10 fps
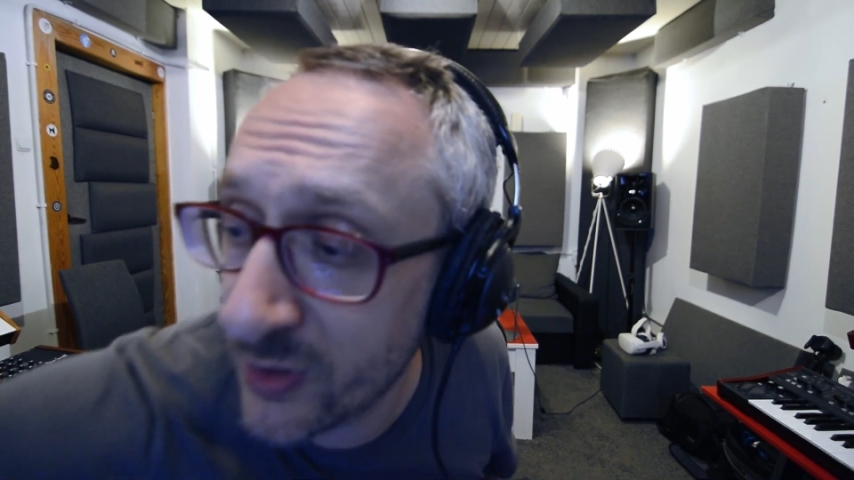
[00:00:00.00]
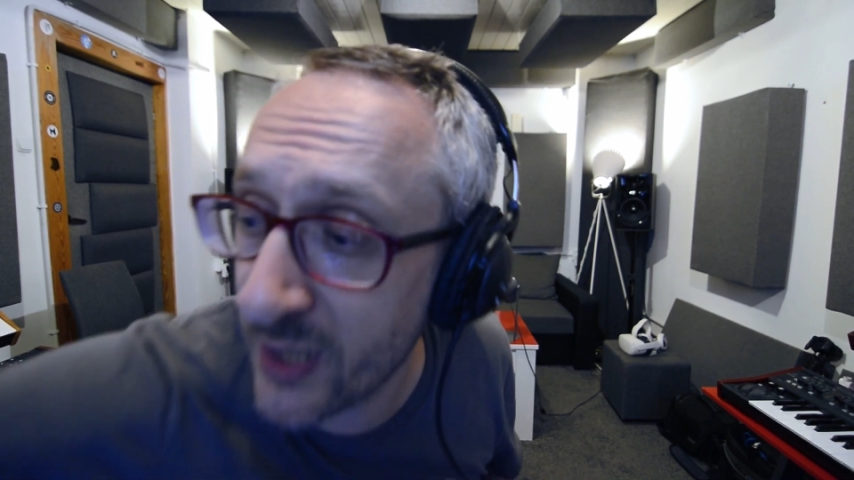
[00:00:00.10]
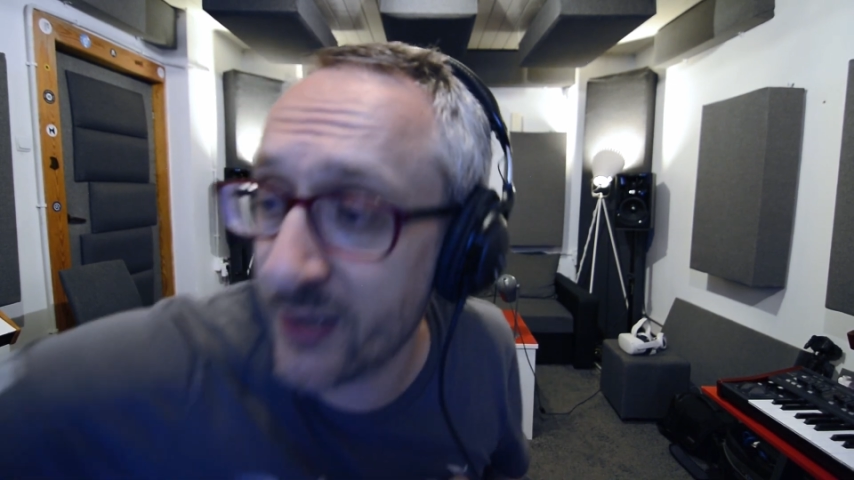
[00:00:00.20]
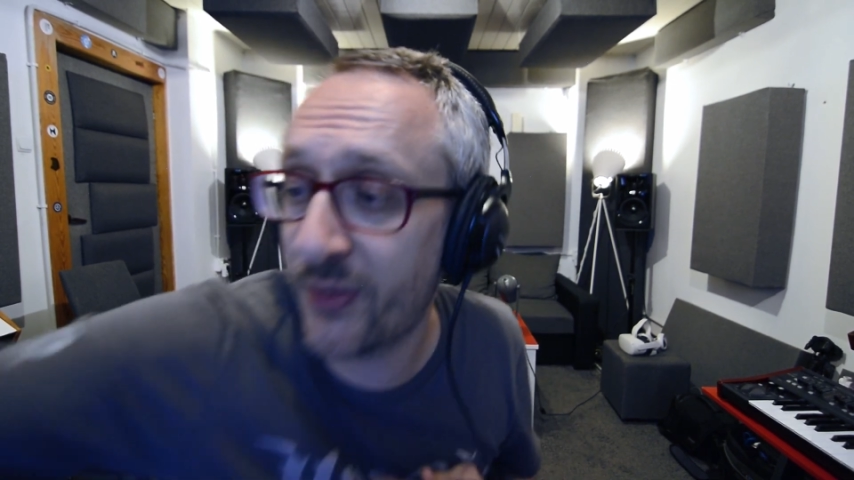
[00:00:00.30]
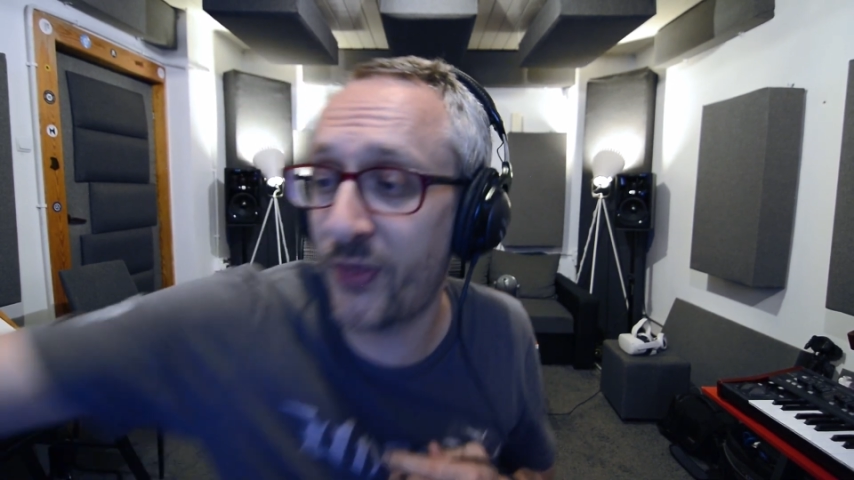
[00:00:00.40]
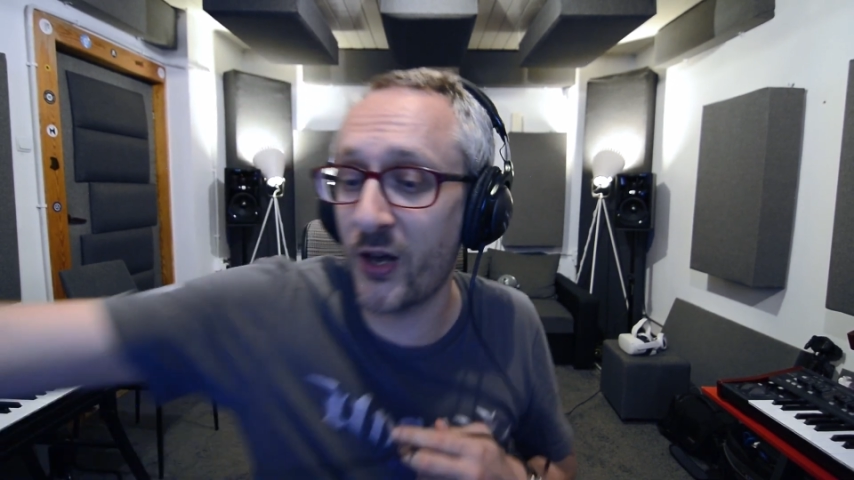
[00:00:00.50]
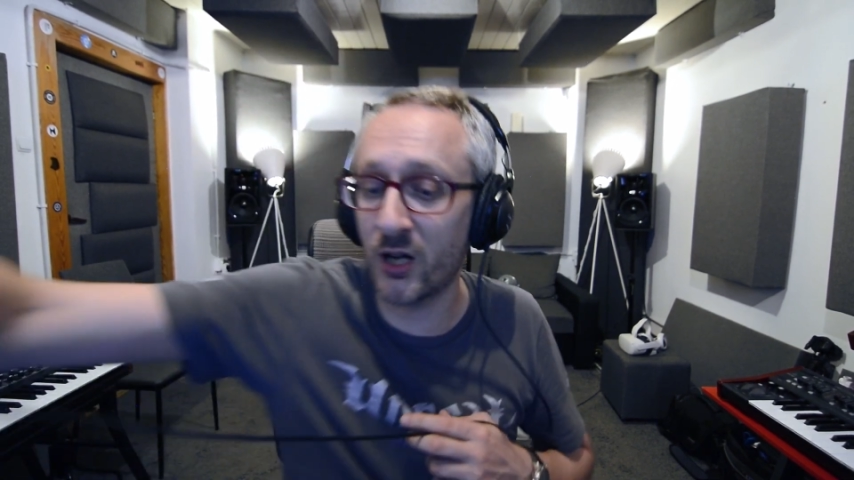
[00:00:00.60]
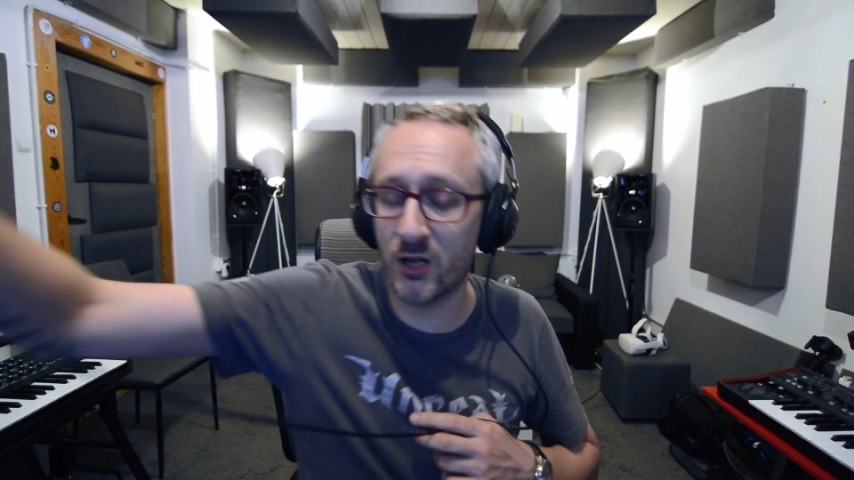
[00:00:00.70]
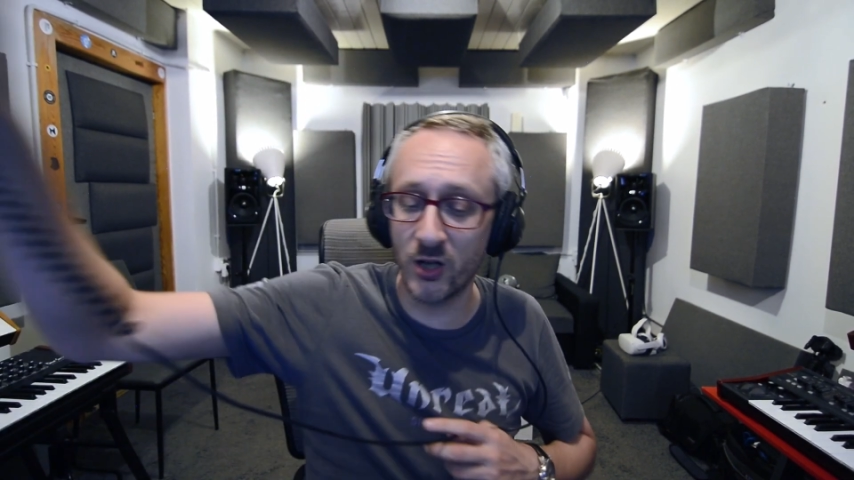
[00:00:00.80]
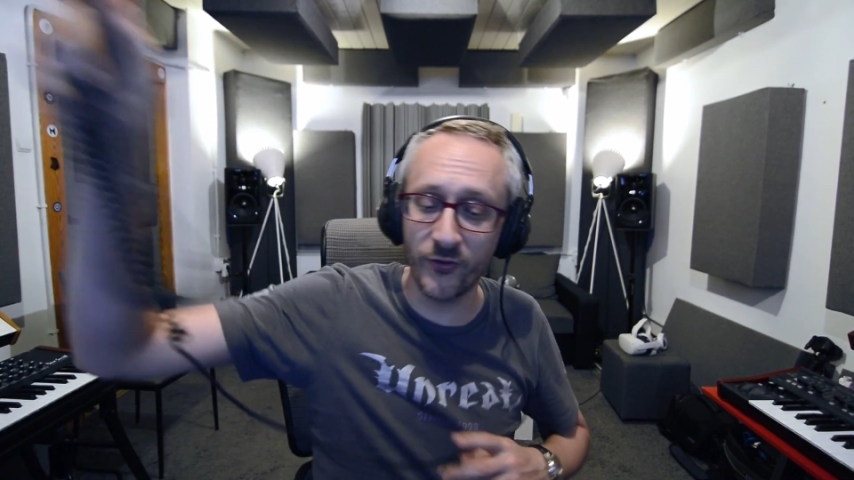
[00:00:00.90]
that their
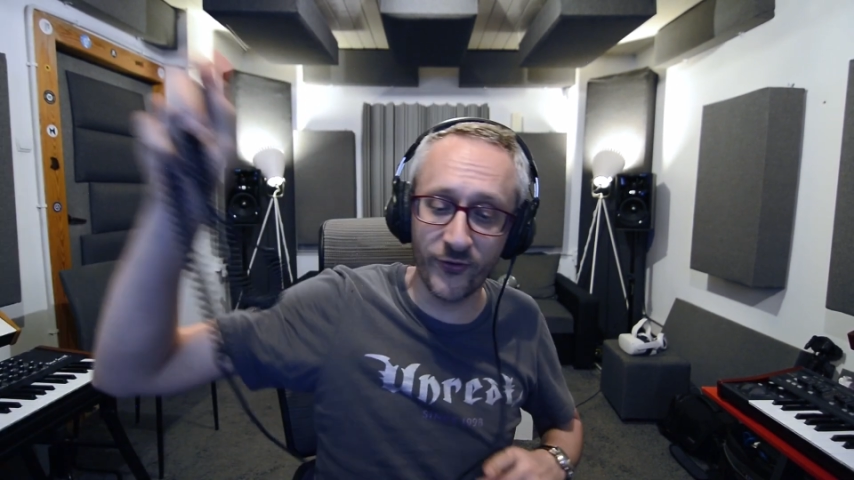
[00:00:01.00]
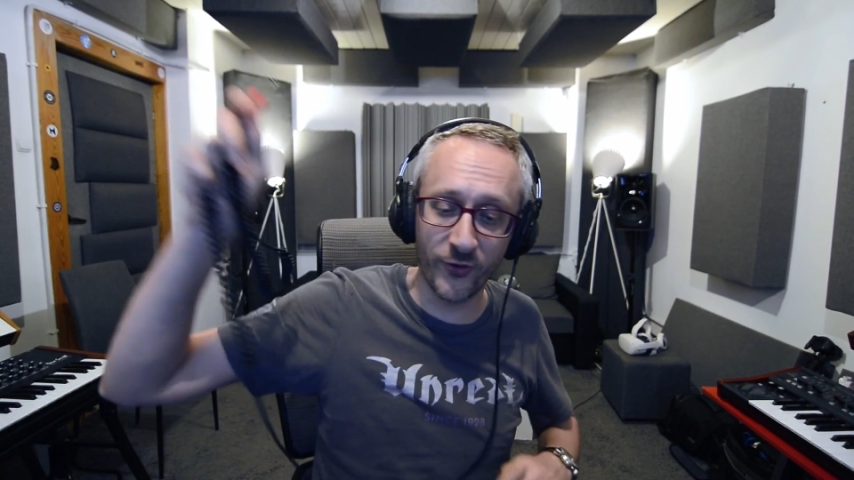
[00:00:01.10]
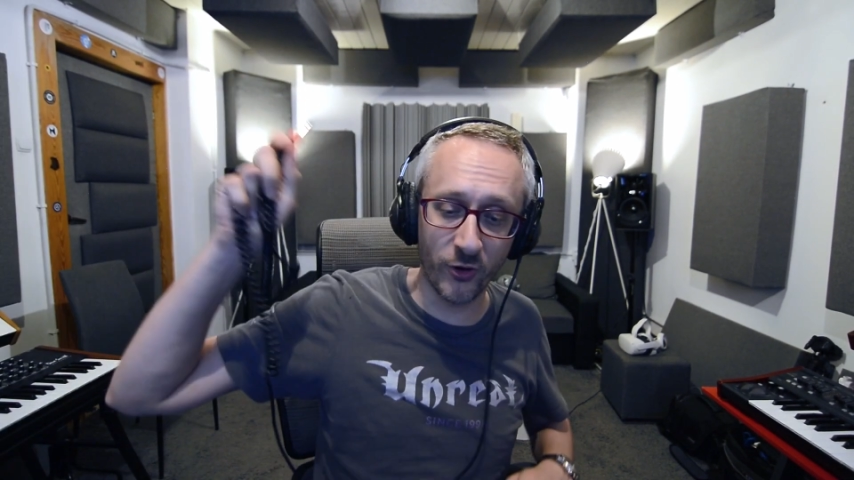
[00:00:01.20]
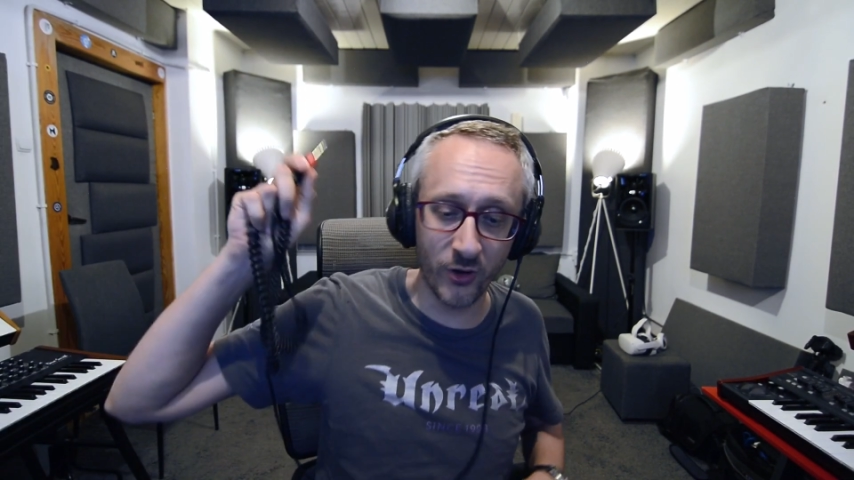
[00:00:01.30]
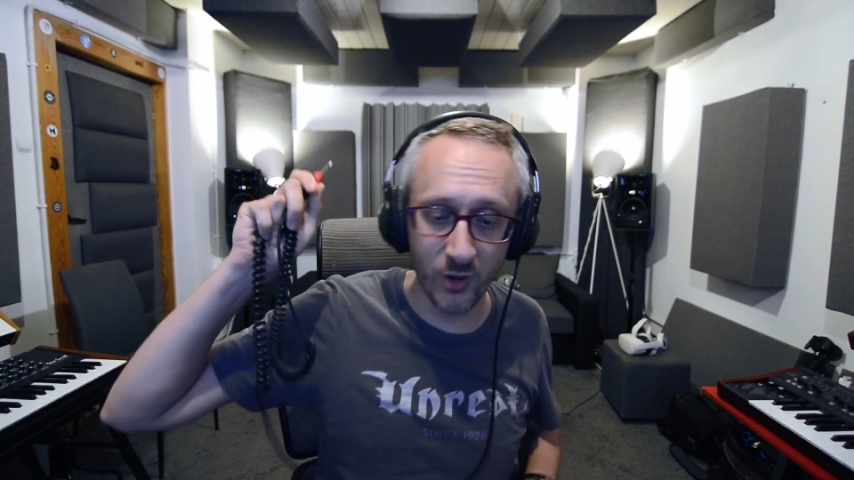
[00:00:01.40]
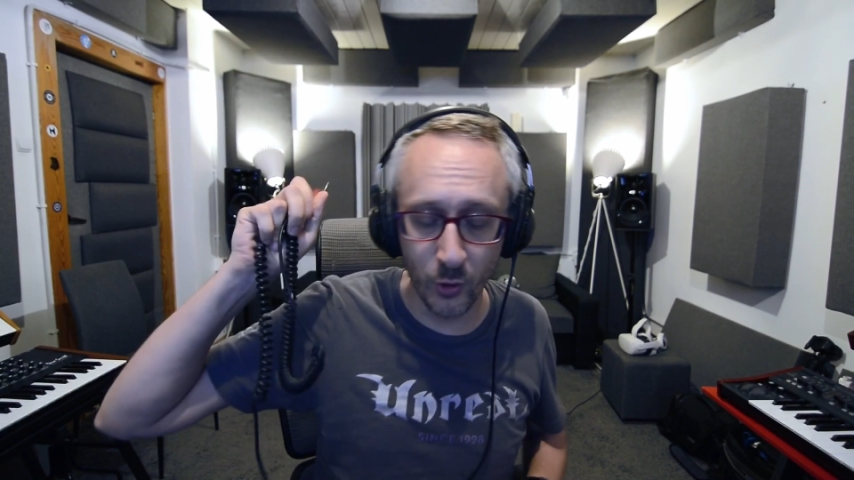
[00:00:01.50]
curve for